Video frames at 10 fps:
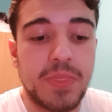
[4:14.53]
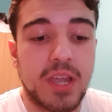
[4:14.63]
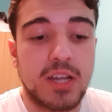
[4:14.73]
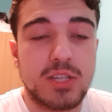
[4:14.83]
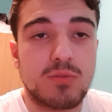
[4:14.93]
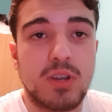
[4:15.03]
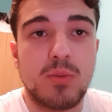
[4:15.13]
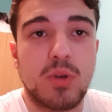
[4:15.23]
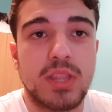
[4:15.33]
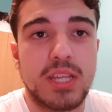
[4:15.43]
I just really
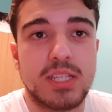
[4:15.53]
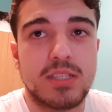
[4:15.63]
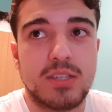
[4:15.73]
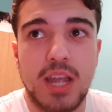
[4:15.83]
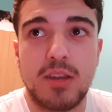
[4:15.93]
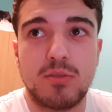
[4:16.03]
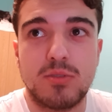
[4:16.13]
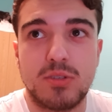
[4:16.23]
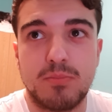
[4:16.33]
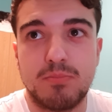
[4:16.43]
want this channel
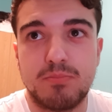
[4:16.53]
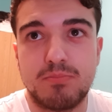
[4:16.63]
to